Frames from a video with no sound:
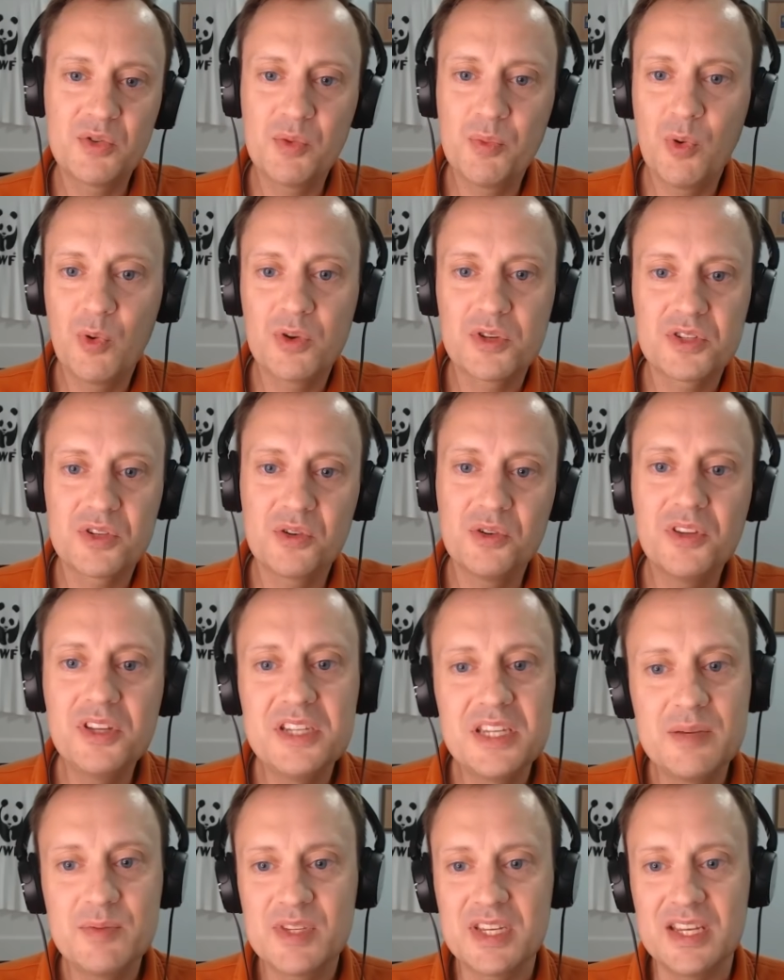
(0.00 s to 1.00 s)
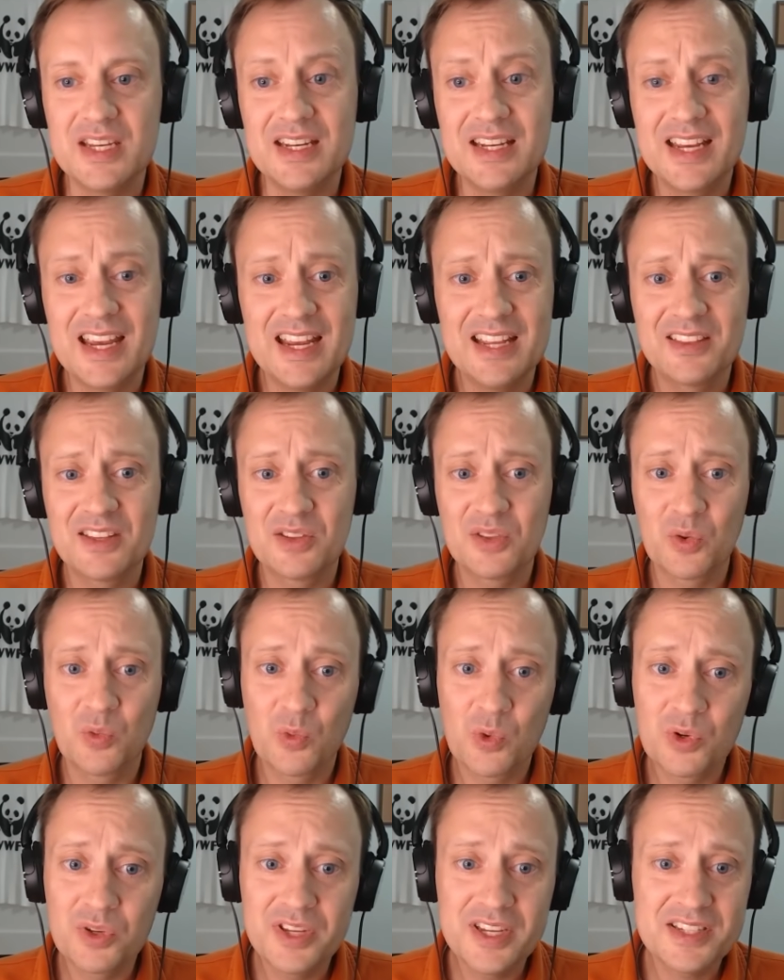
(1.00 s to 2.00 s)
report certainly seems to indicate that the
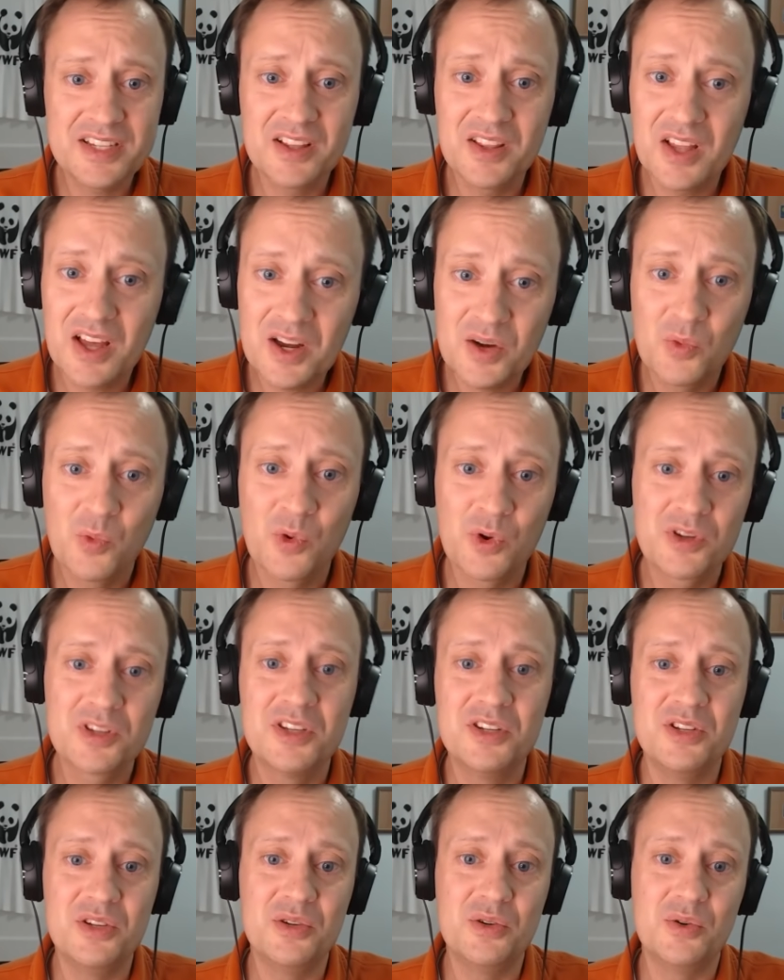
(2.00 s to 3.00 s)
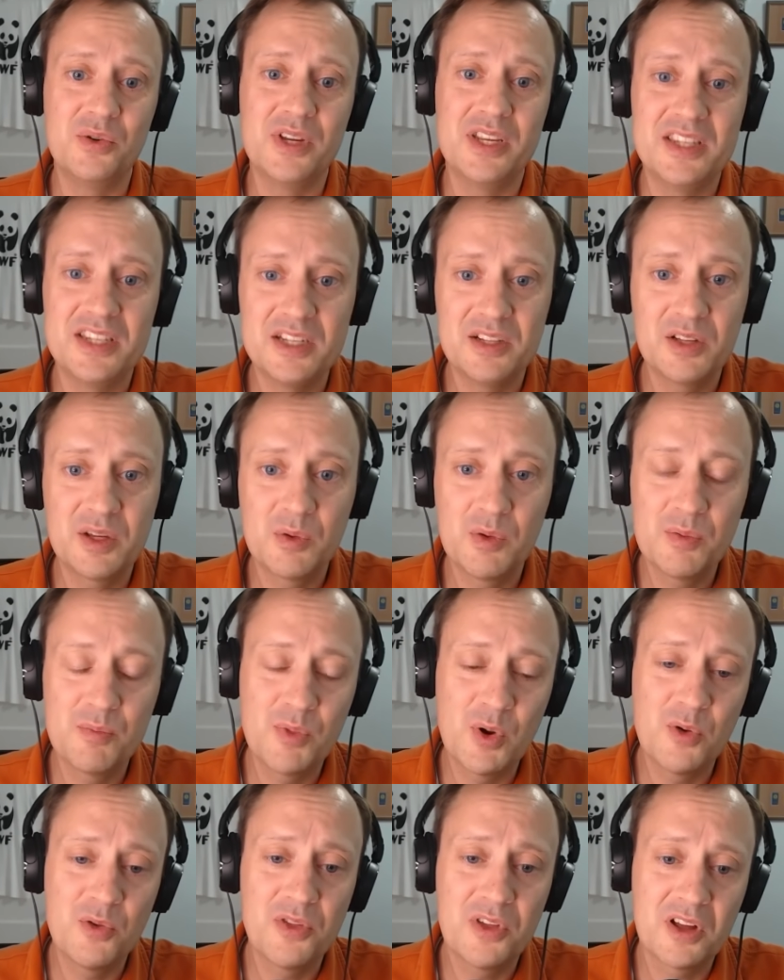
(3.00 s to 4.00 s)
world has a lot of work to do in dealing with
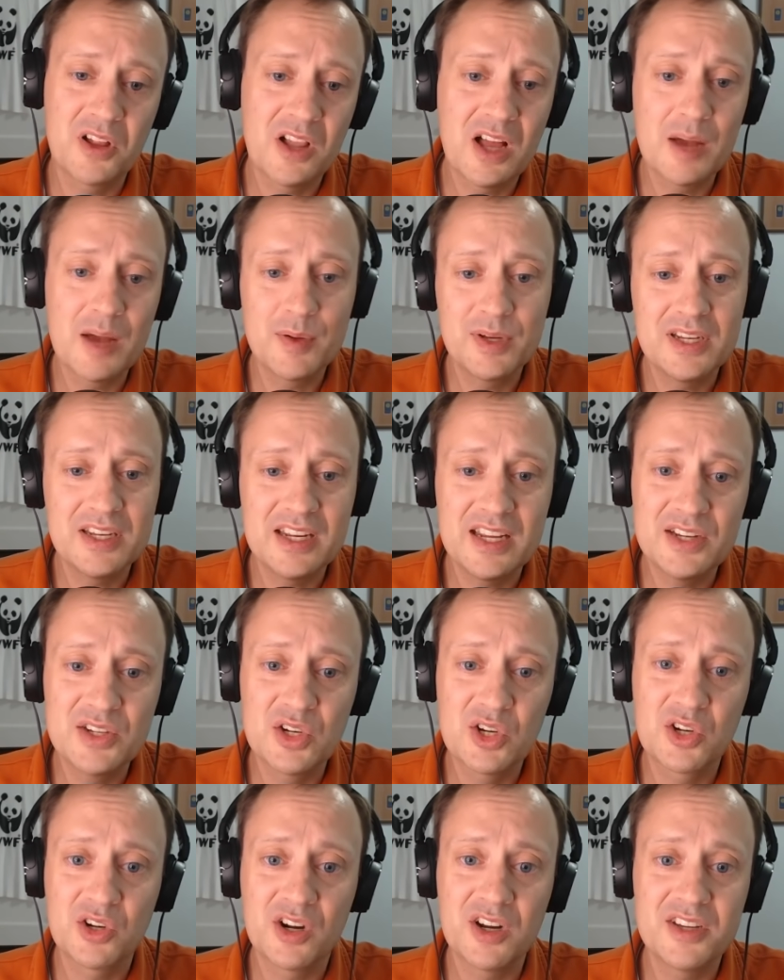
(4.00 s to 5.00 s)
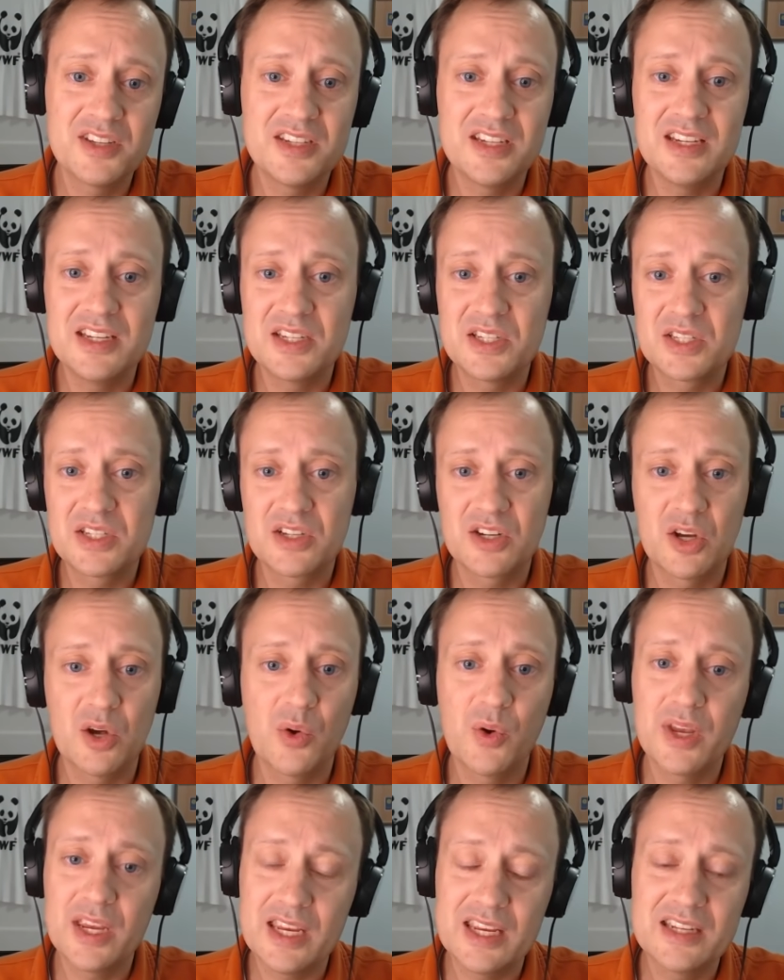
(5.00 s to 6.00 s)
both the climate and nature crises
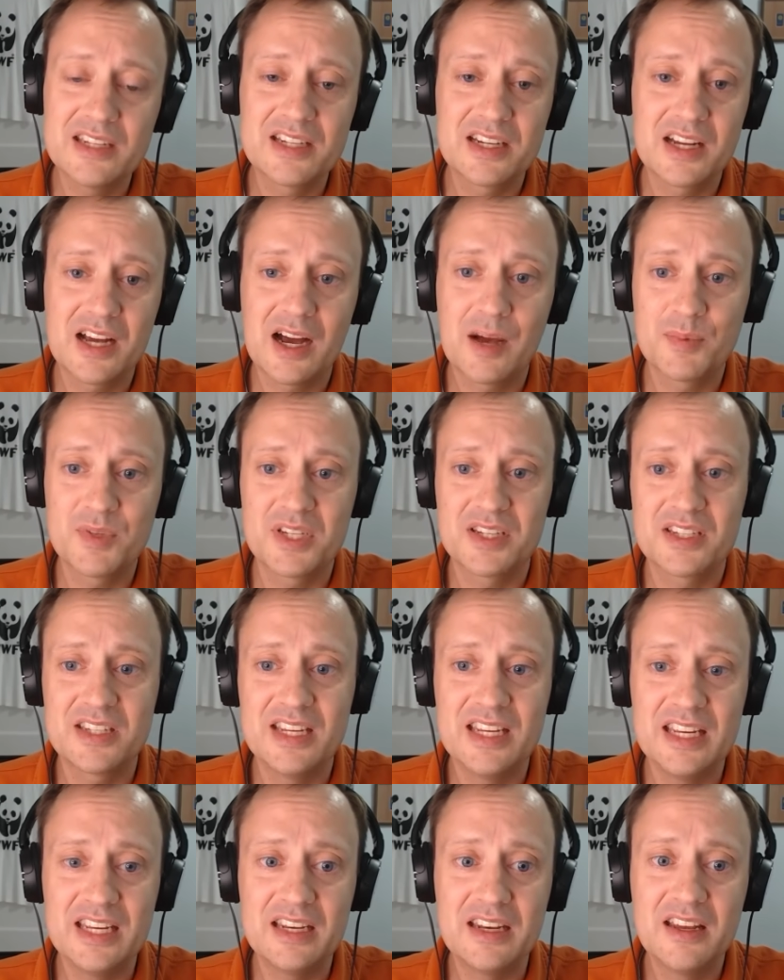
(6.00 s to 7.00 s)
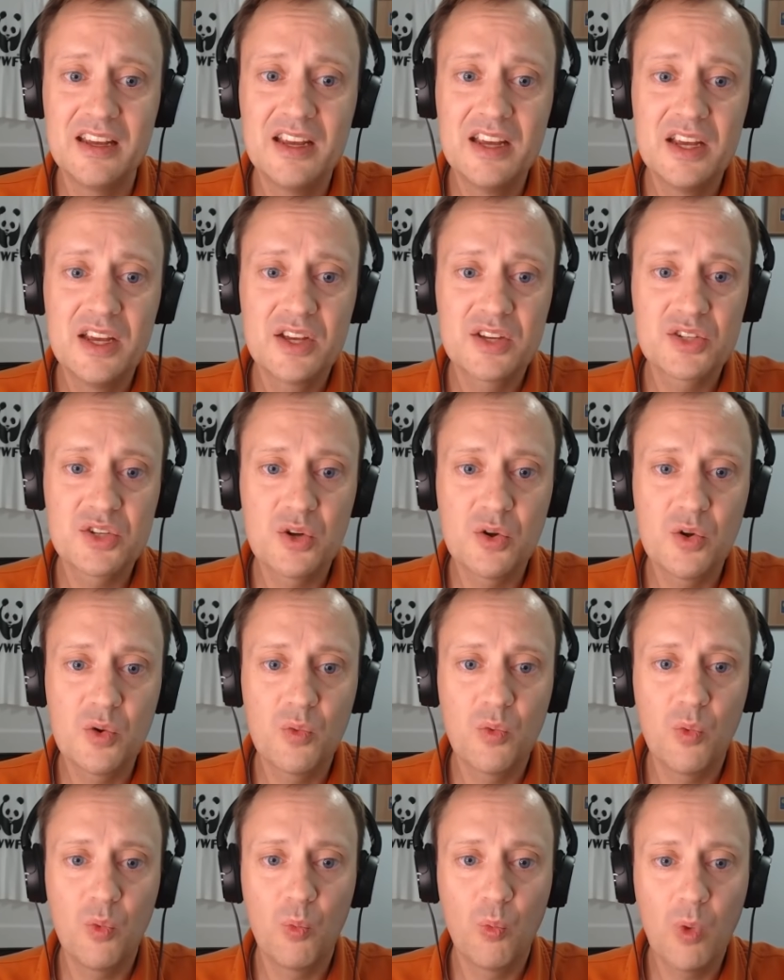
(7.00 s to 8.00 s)
going into COP16.
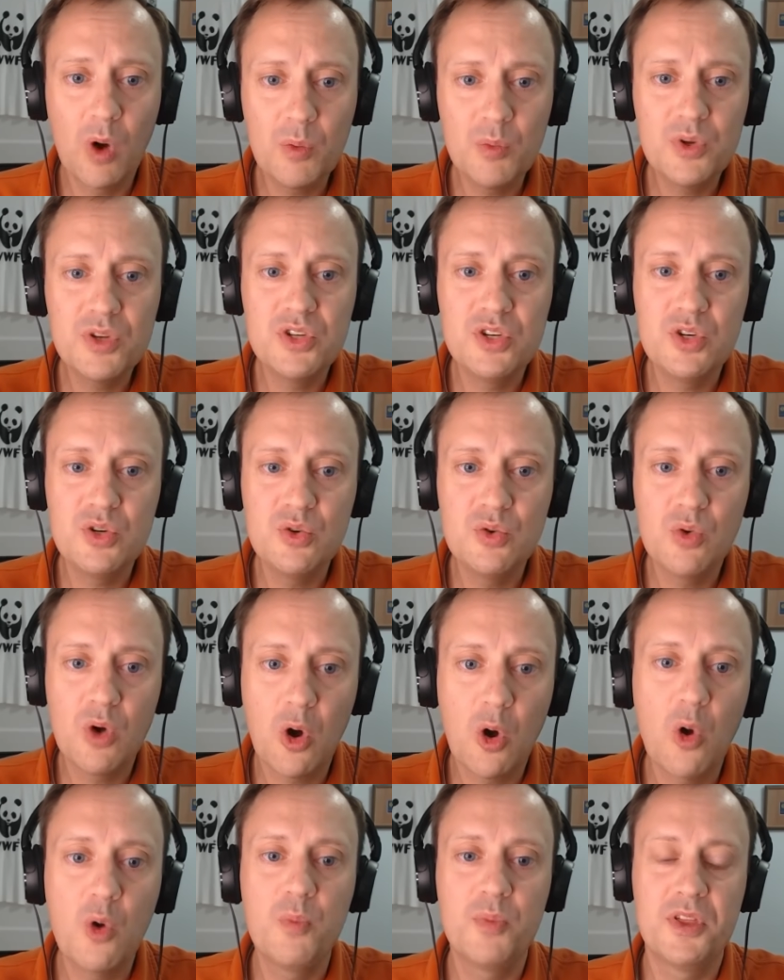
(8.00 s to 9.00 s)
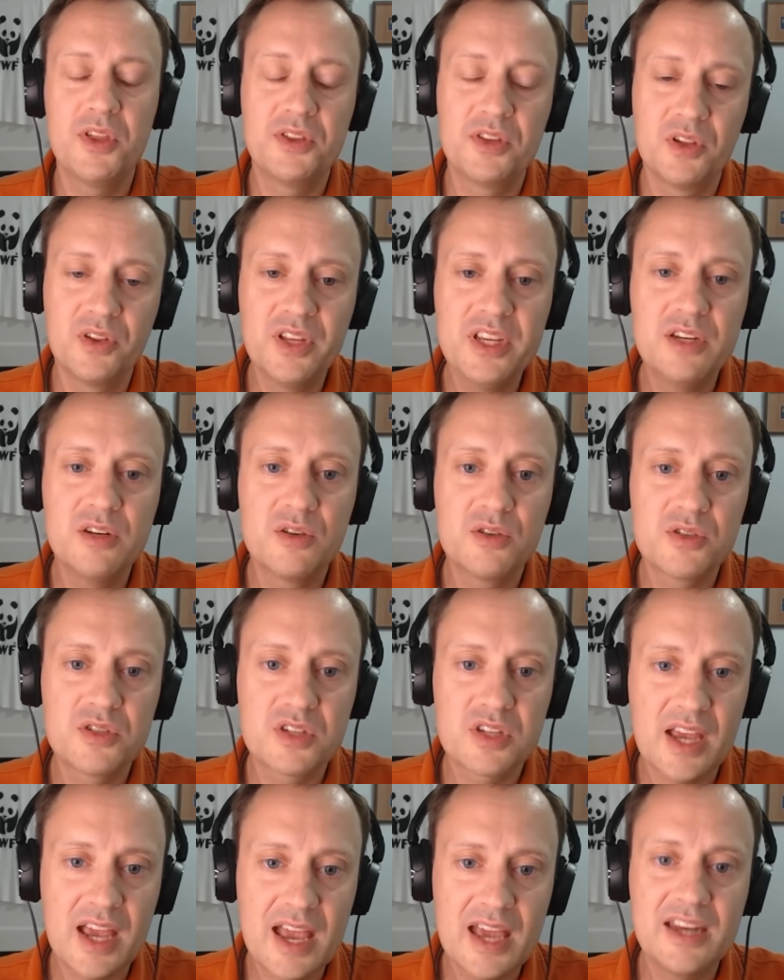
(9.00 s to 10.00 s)
So, what would you hope that the
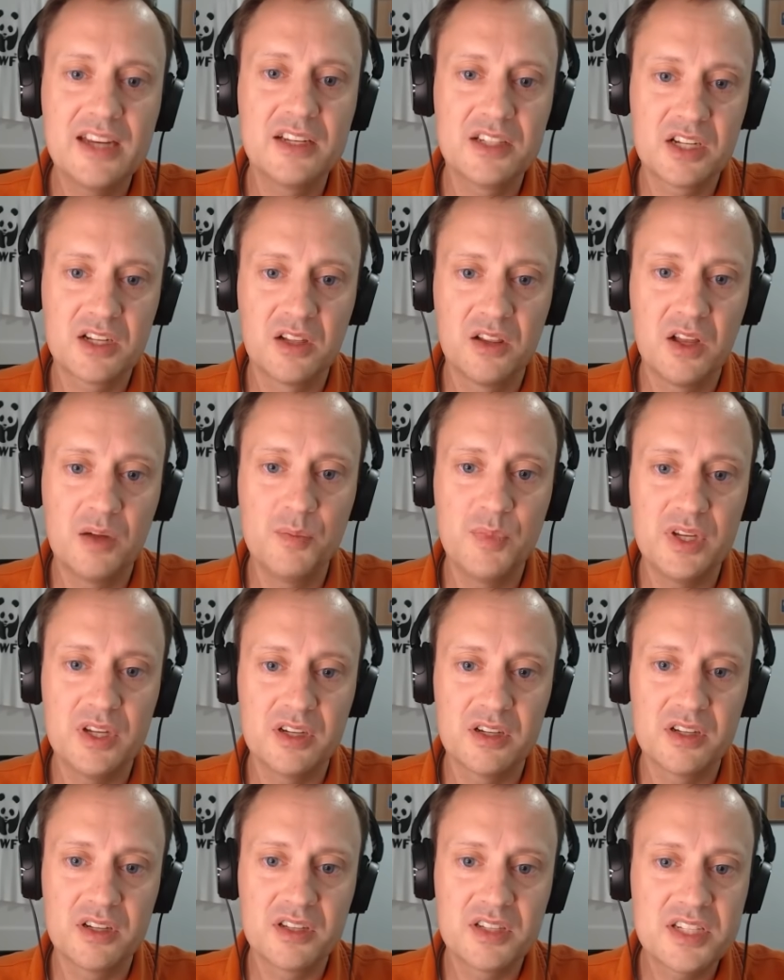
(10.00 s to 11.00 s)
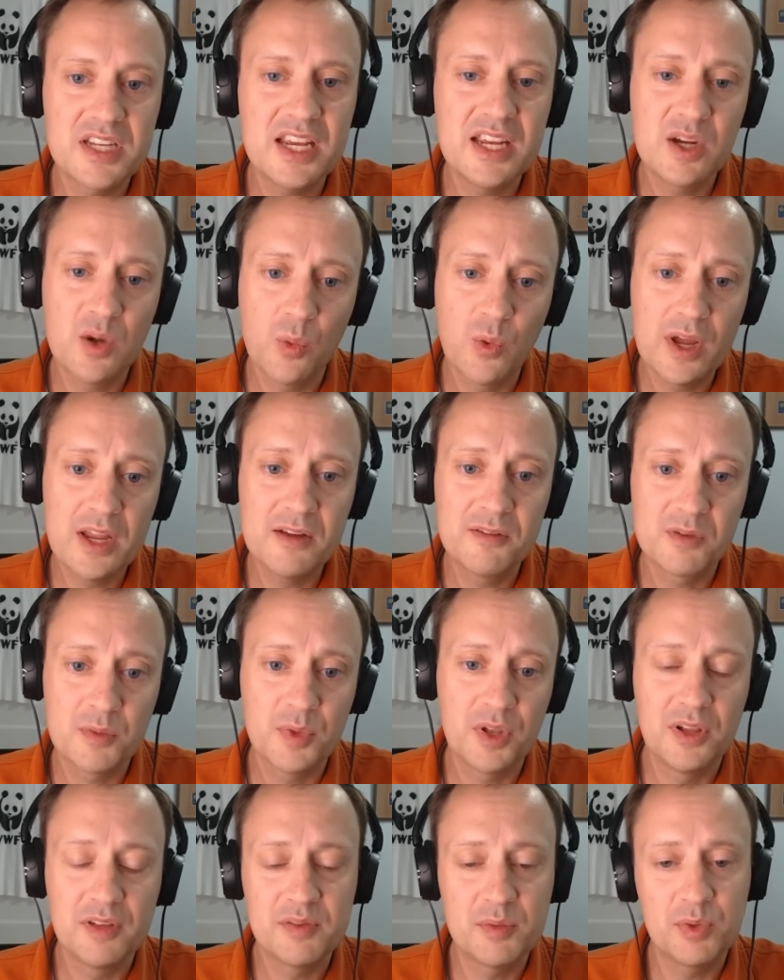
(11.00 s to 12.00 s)
leaders heading to Colombia take away from
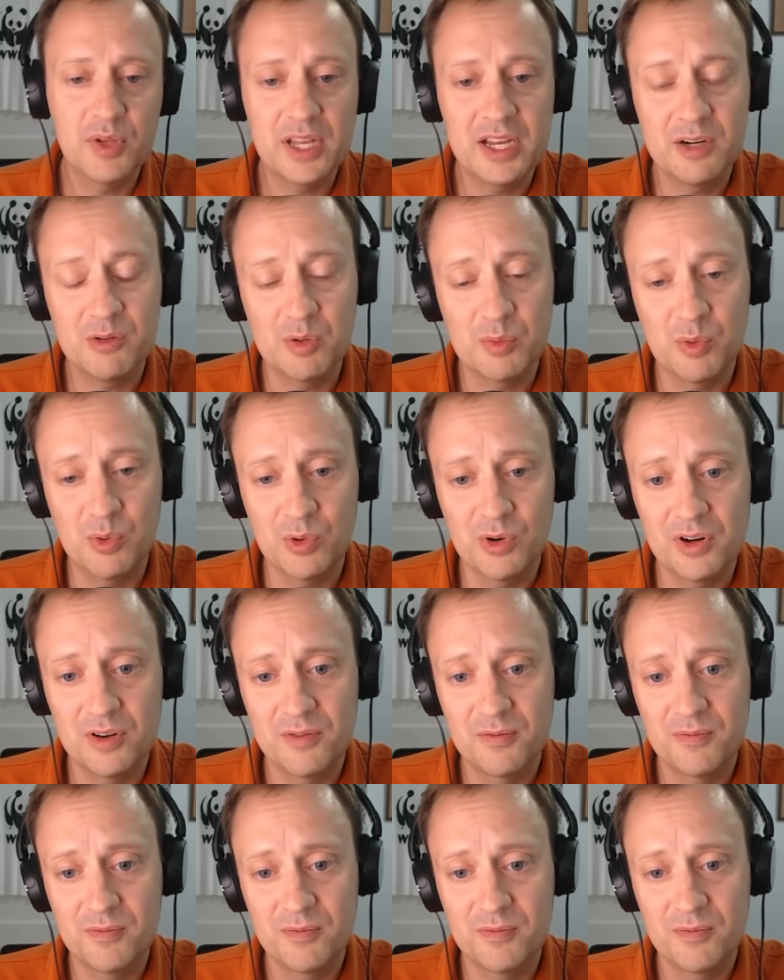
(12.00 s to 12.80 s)
the Living Planet report?